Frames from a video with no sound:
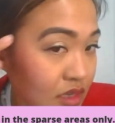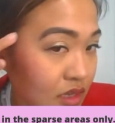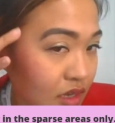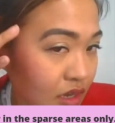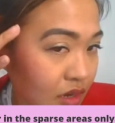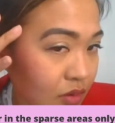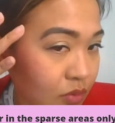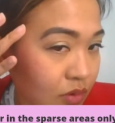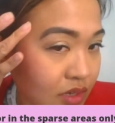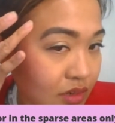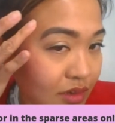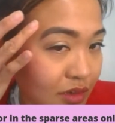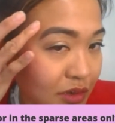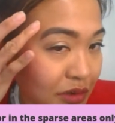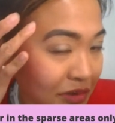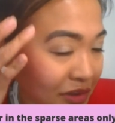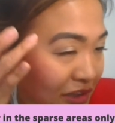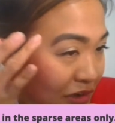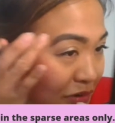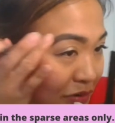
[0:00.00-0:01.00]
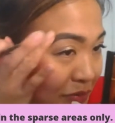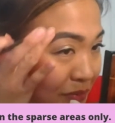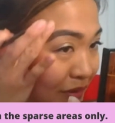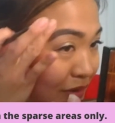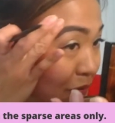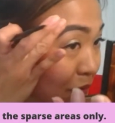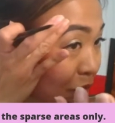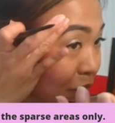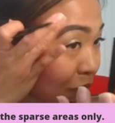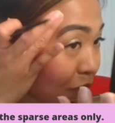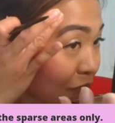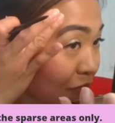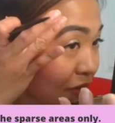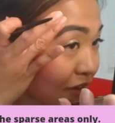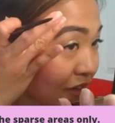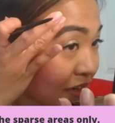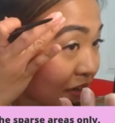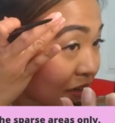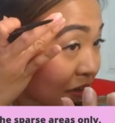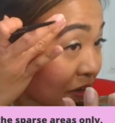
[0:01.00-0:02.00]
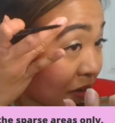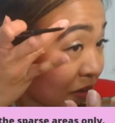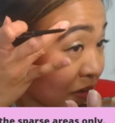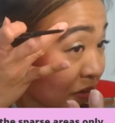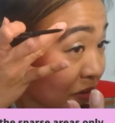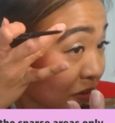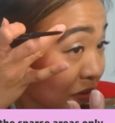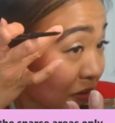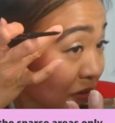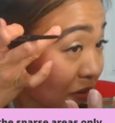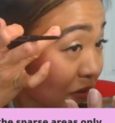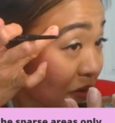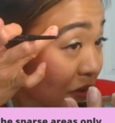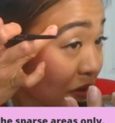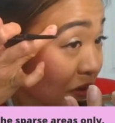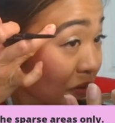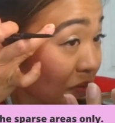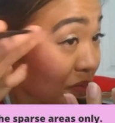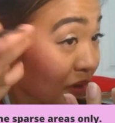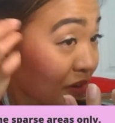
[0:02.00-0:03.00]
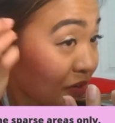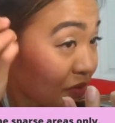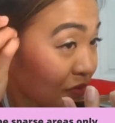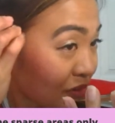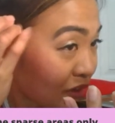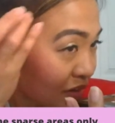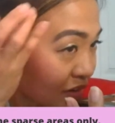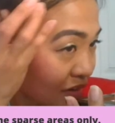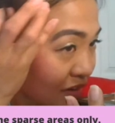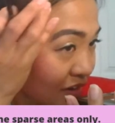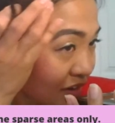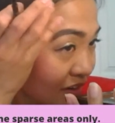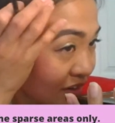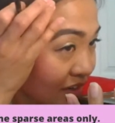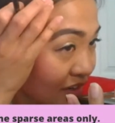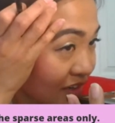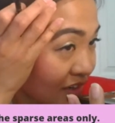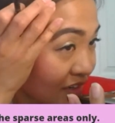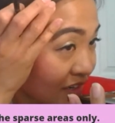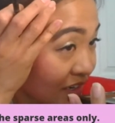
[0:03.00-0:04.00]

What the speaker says: see, I went a little bit over. My finger.